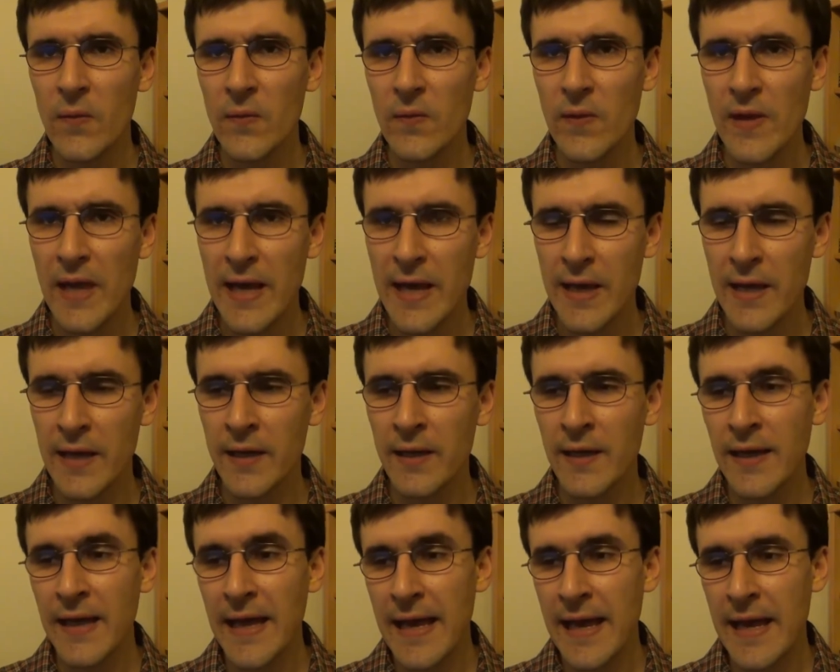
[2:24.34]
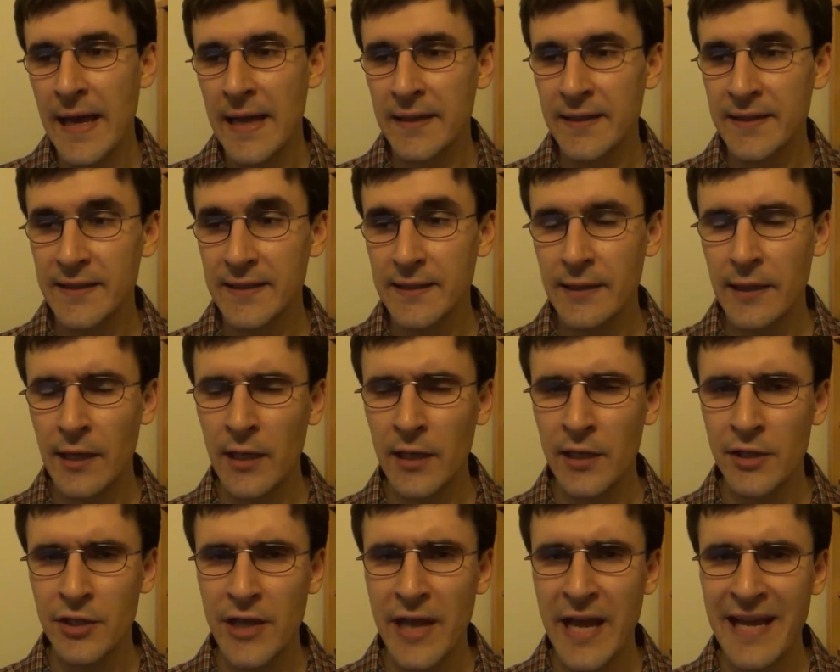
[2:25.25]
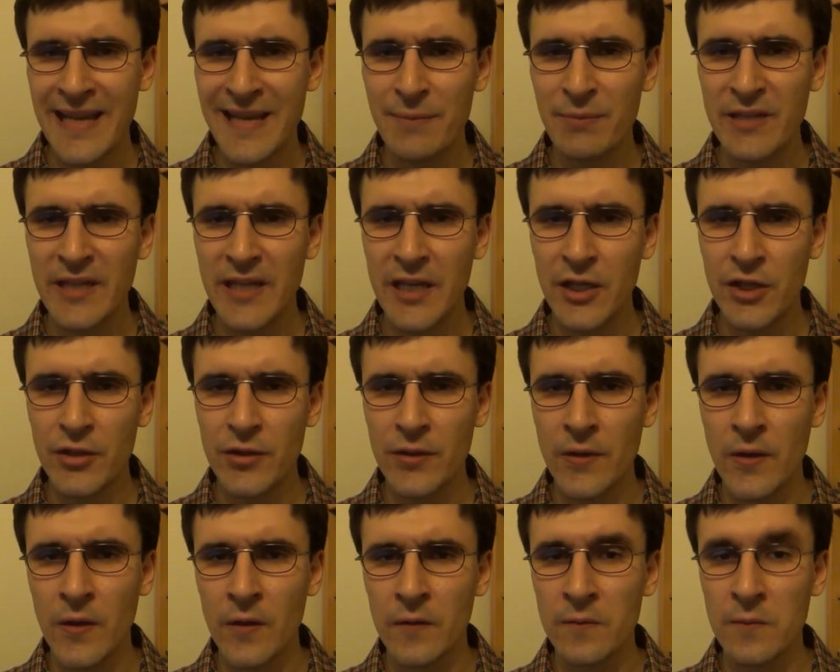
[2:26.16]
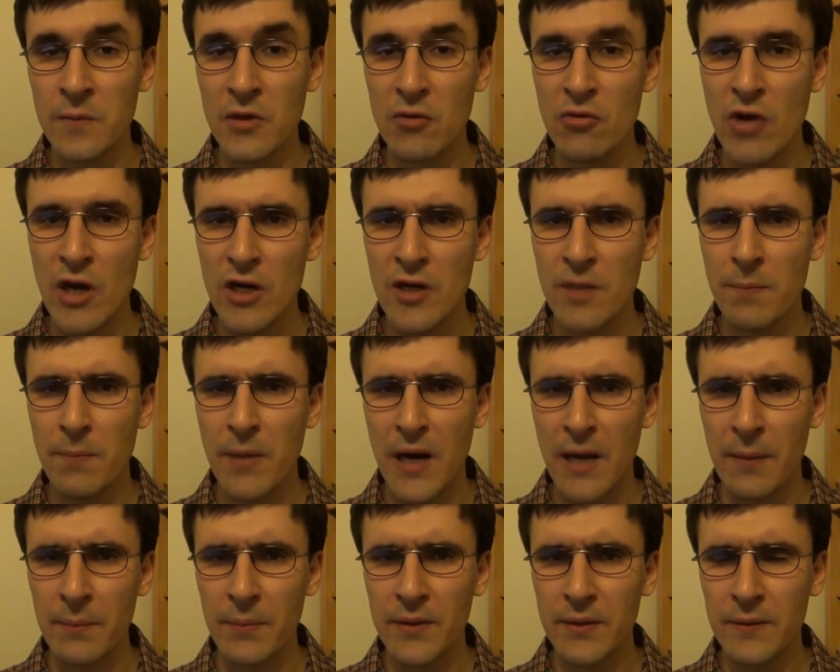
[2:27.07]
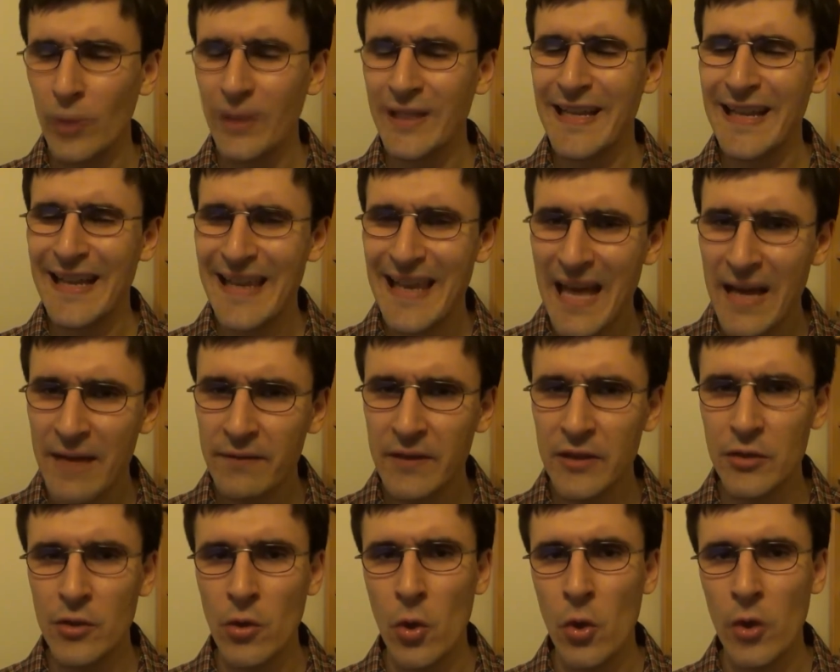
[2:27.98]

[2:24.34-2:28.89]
flair, and stylish adaptation of Baroque pop, with lavish